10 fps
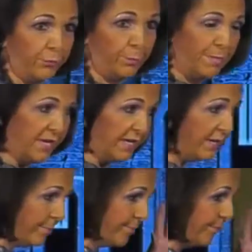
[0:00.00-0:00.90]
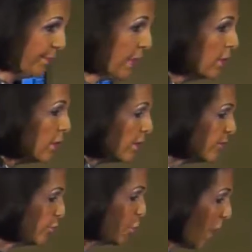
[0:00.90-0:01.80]
from me.
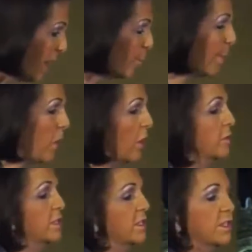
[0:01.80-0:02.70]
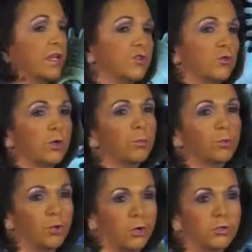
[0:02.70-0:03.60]
The trial bar's industrial
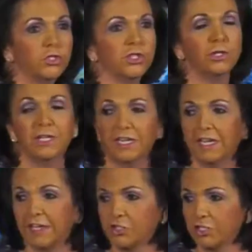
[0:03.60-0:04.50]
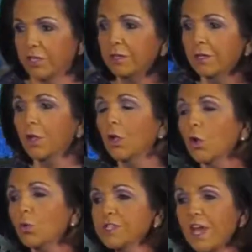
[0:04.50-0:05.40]
approach to litigation
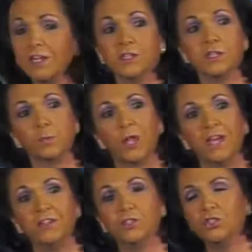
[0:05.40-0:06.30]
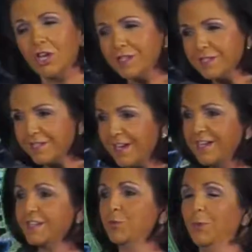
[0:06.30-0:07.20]
was on display just
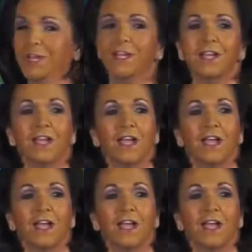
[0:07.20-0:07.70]
last week